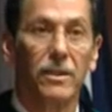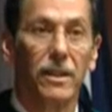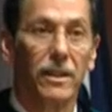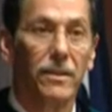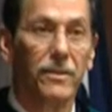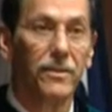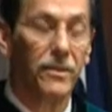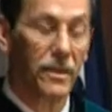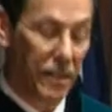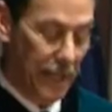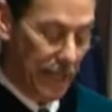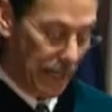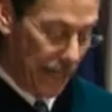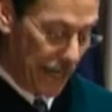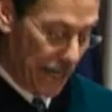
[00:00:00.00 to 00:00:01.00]
of
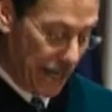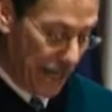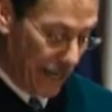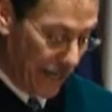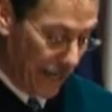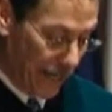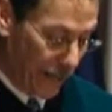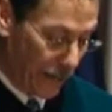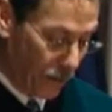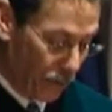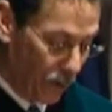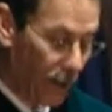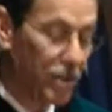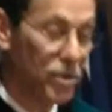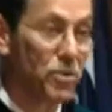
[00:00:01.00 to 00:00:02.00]
uh, an
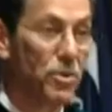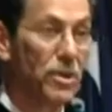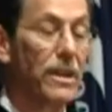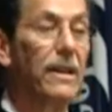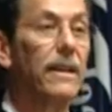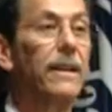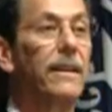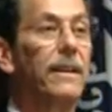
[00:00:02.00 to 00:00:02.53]
orchestra